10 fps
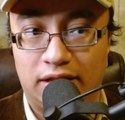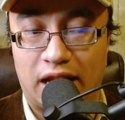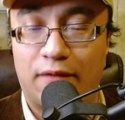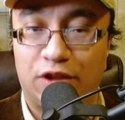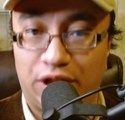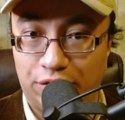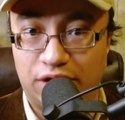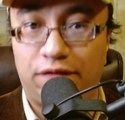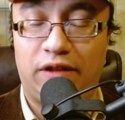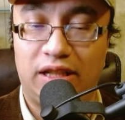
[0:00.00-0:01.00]
after you
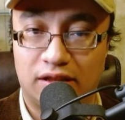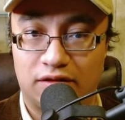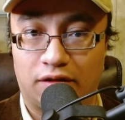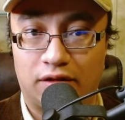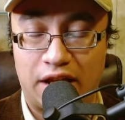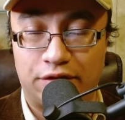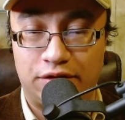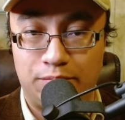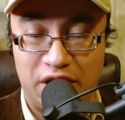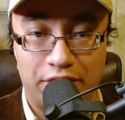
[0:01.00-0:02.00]
defeat the third
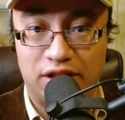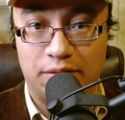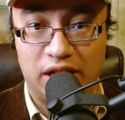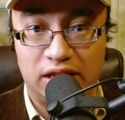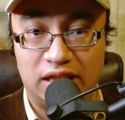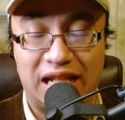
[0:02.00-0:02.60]
Aldmeri Dominion